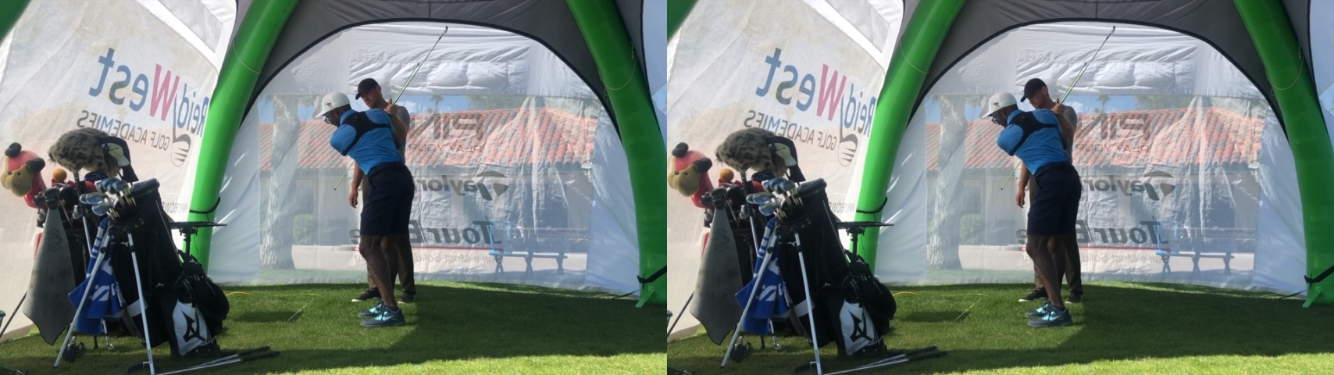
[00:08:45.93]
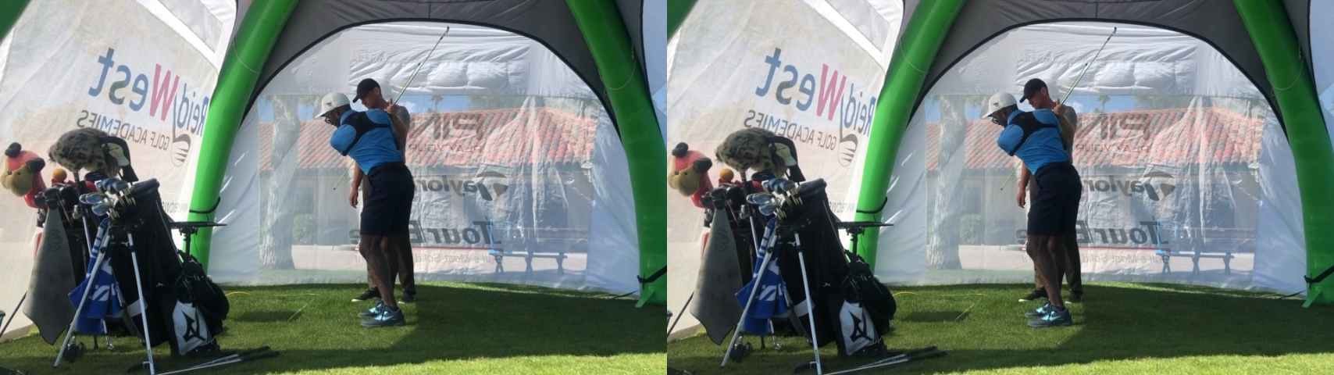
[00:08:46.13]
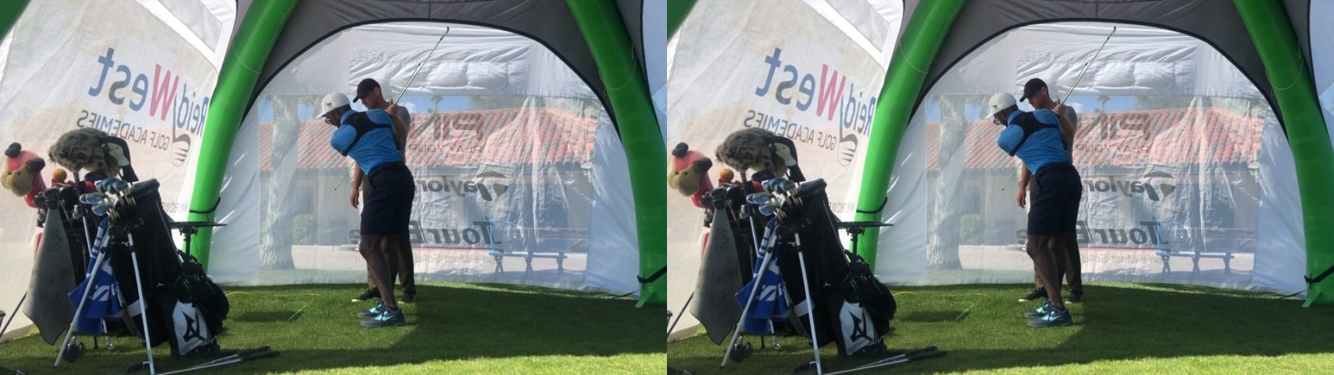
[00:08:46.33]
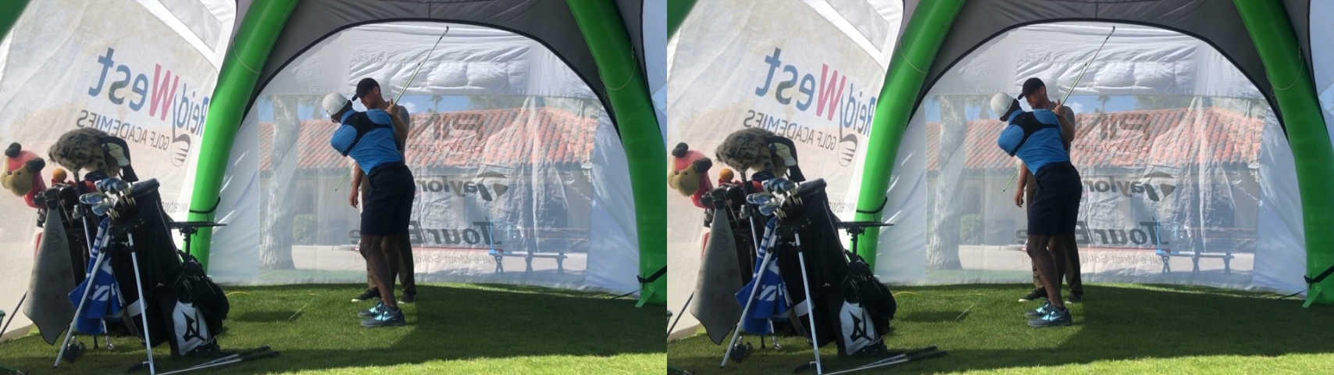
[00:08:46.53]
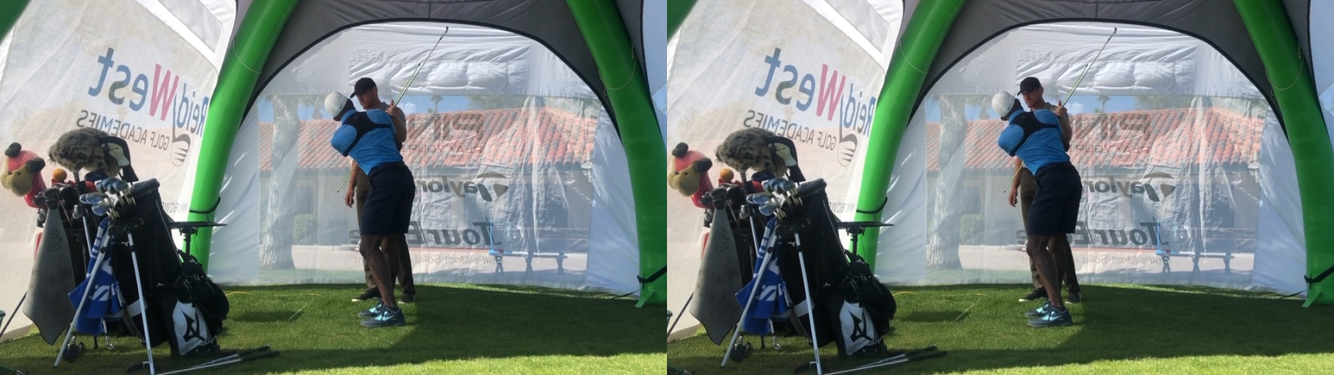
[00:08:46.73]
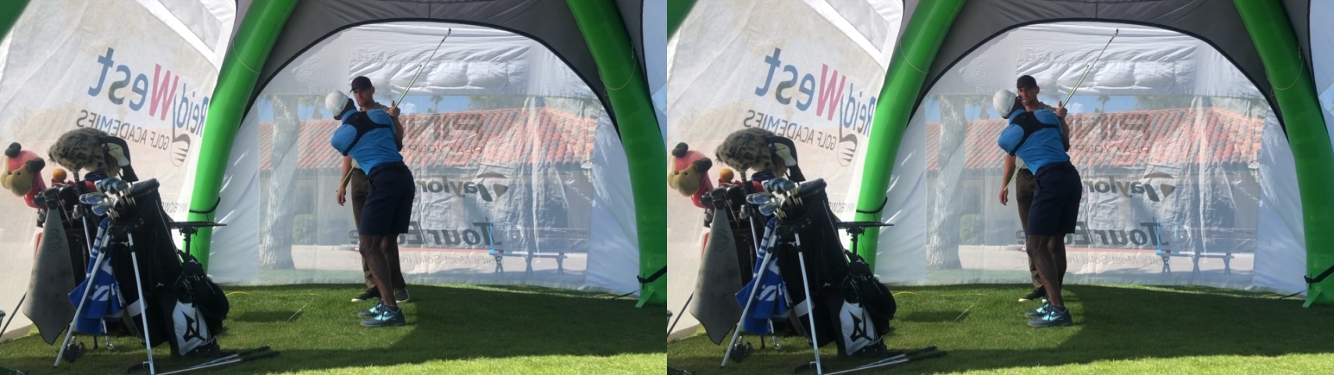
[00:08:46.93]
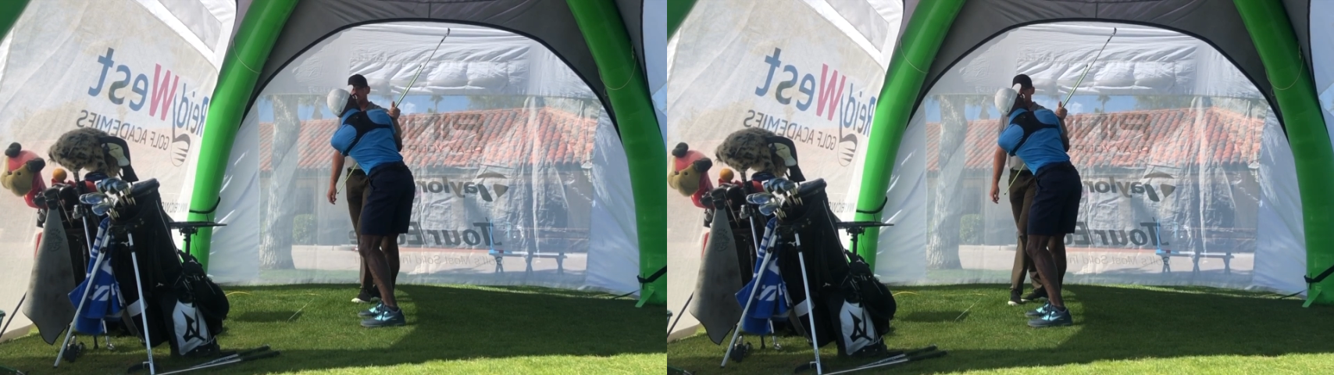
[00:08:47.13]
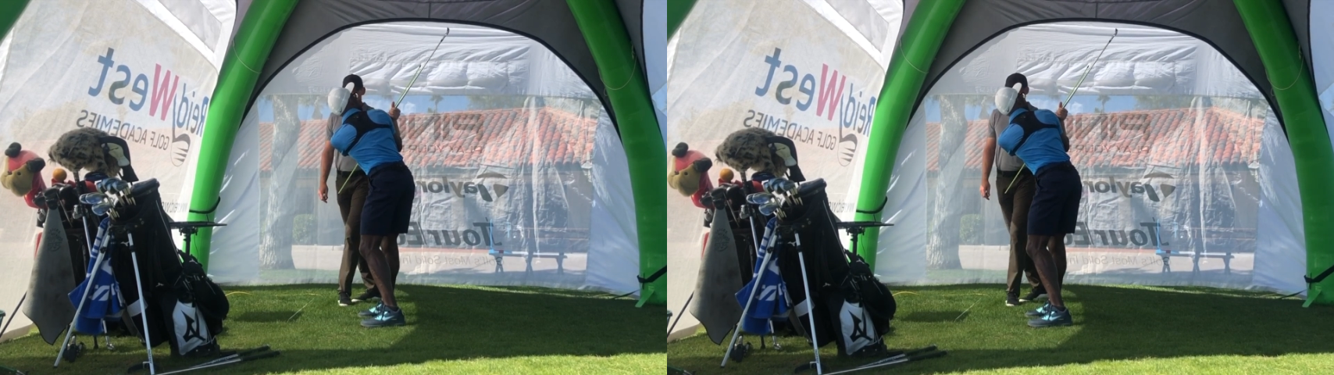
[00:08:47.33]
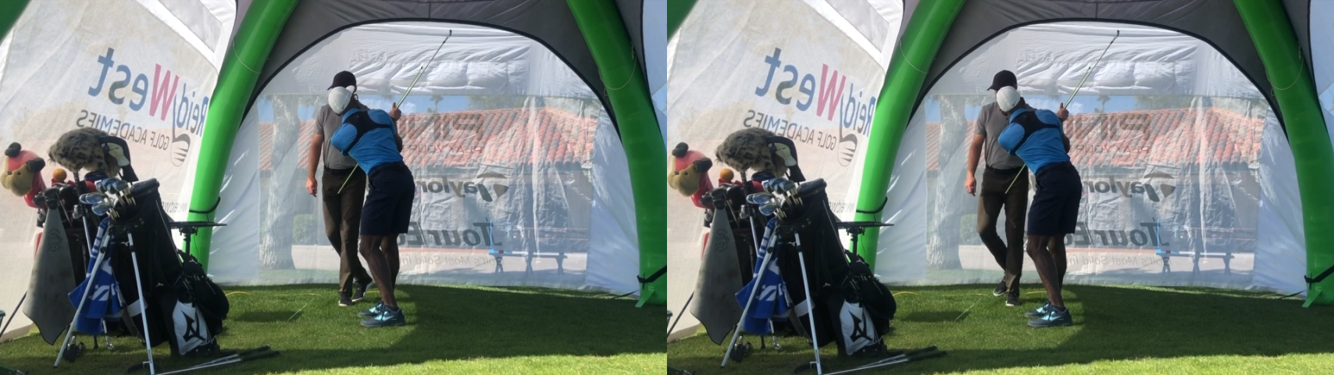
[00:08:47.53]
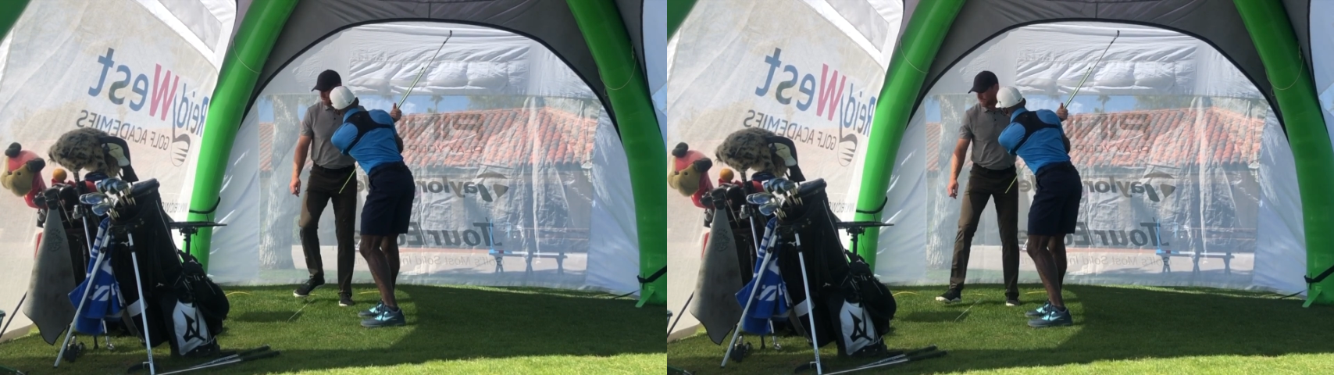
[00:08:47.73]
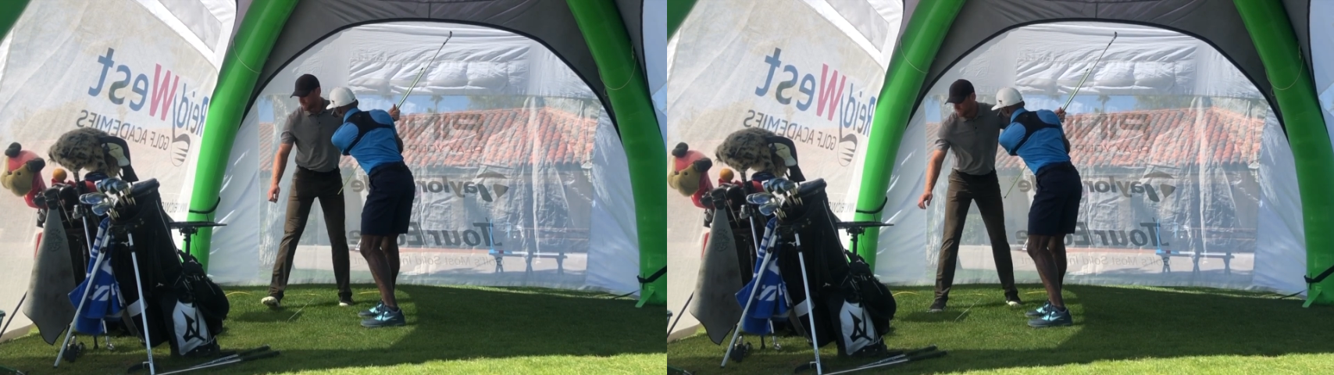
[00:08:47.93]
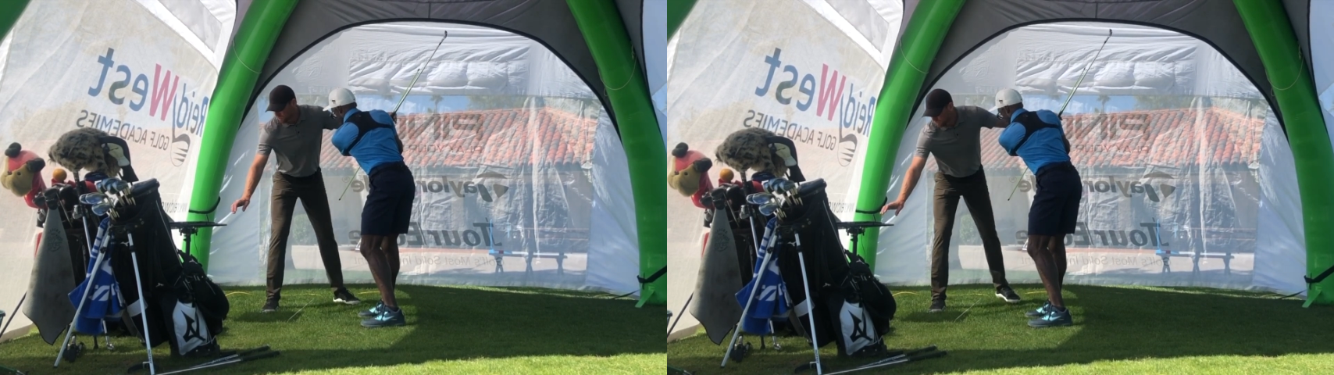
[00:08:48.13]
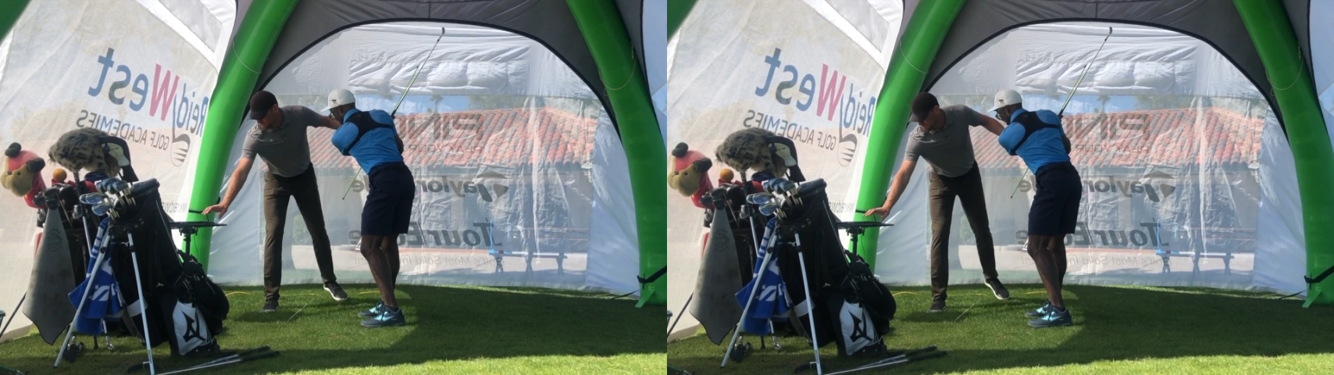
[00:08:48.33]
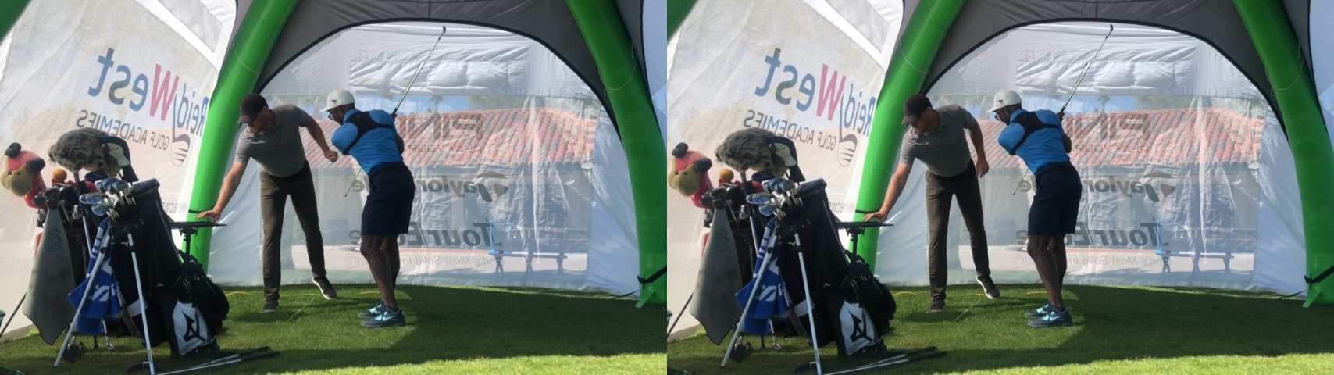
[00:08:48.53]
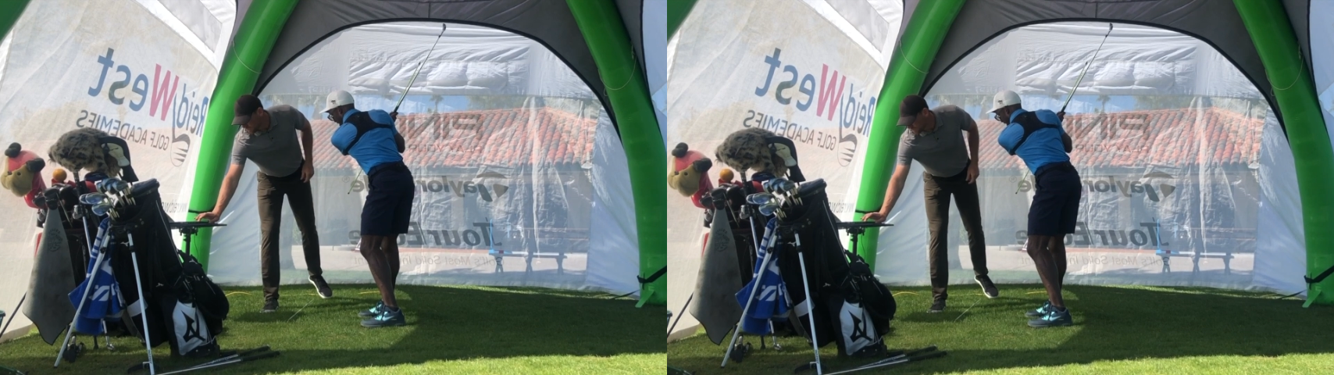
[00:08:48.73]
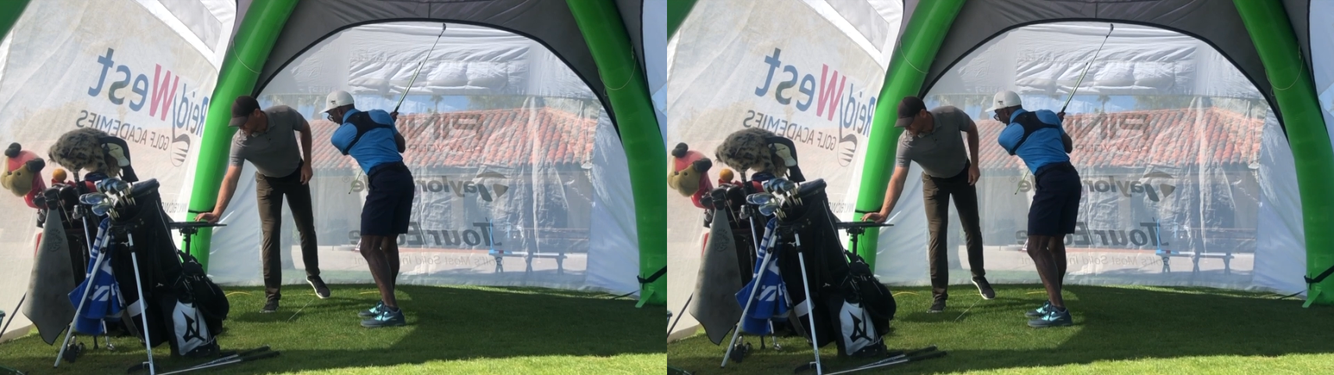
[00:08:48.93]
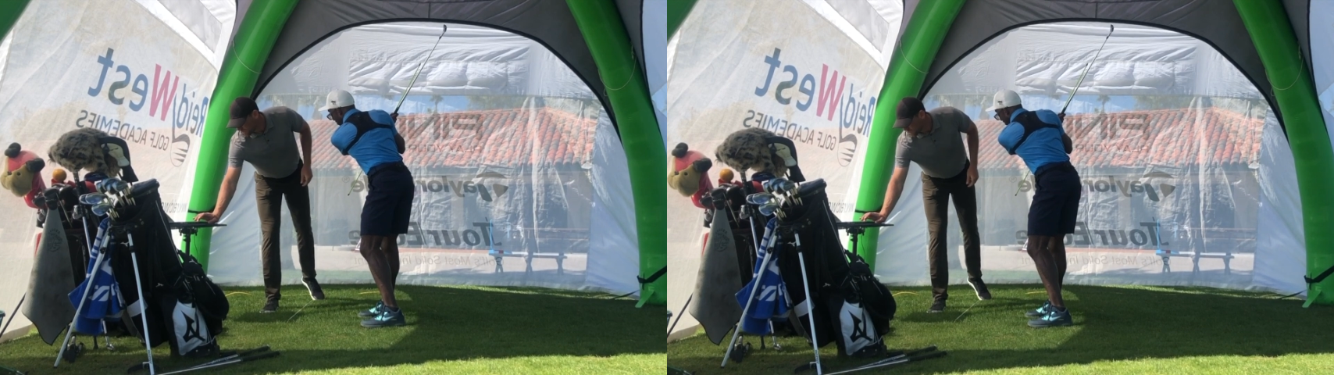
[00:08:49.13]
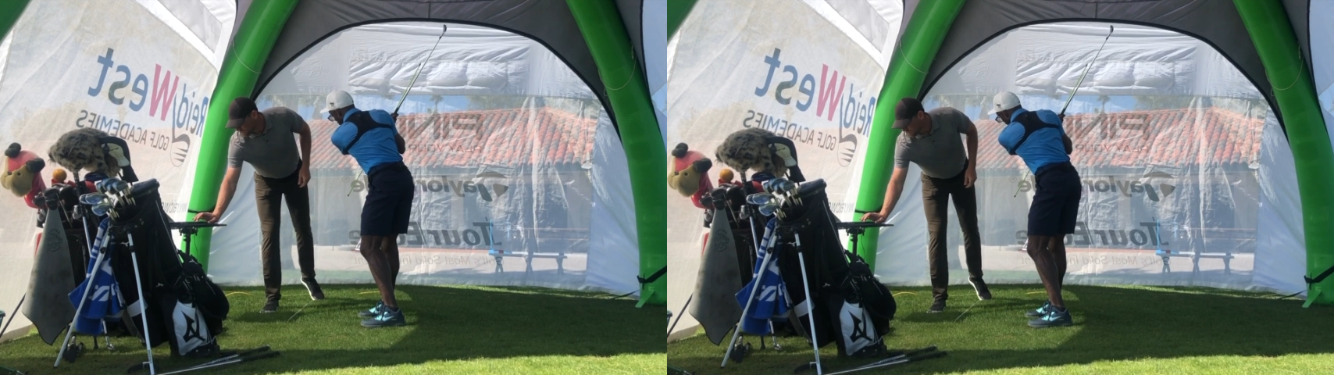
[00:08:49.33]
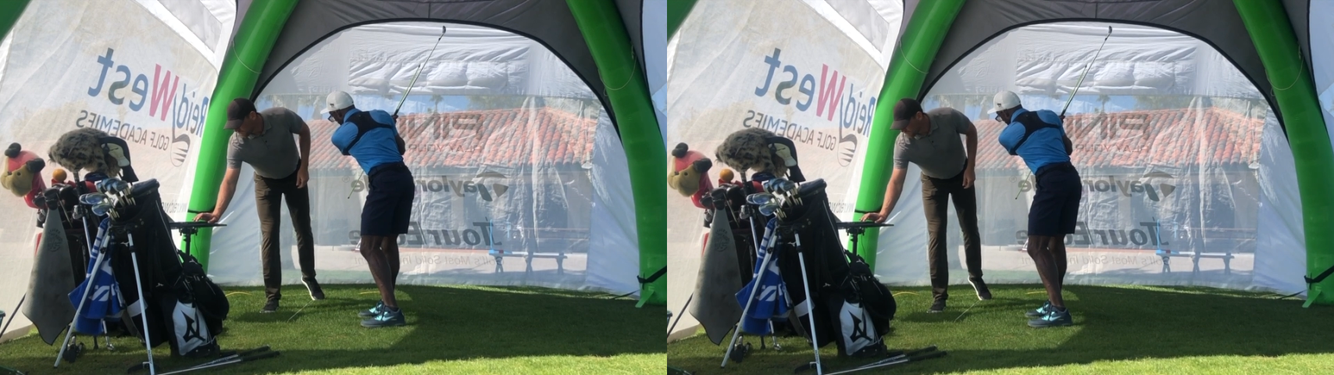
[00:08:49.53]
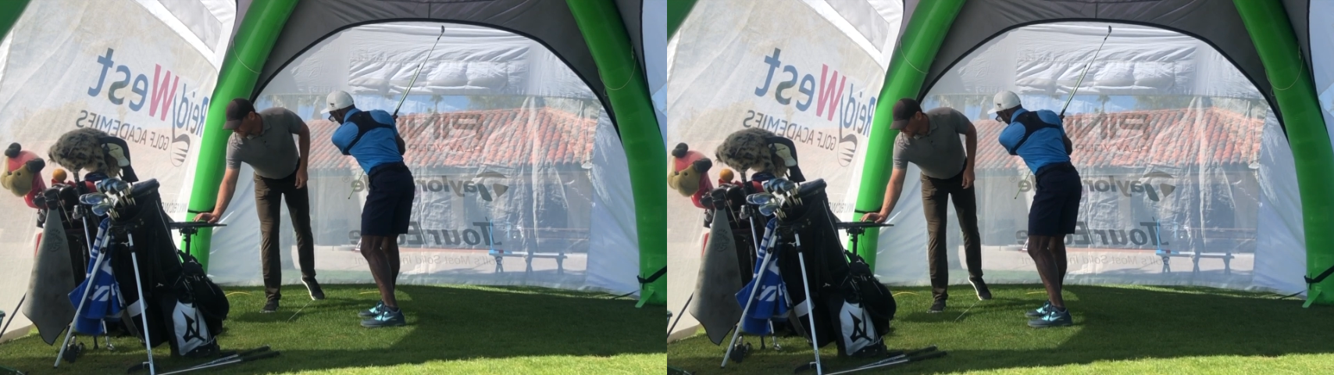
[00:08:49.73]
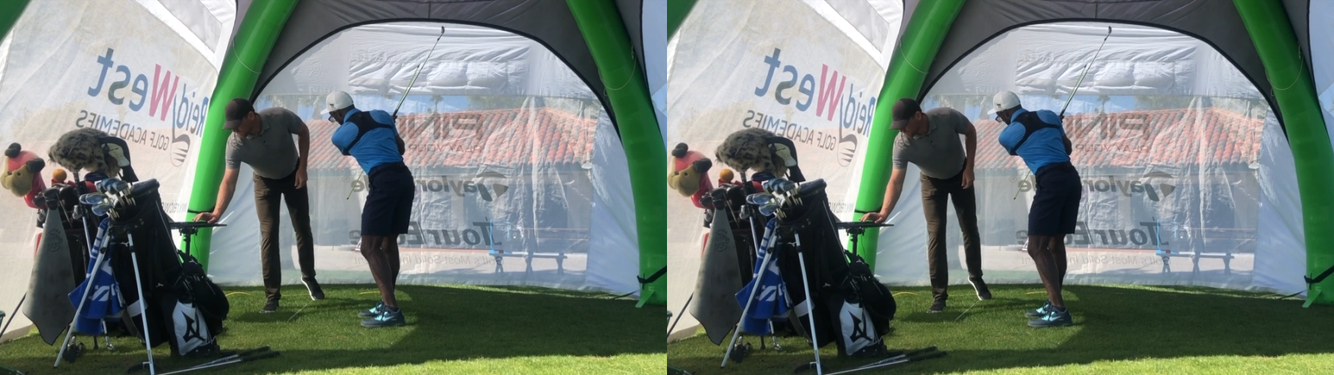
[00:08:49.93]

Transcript: No face is visible, so there are no lips to read.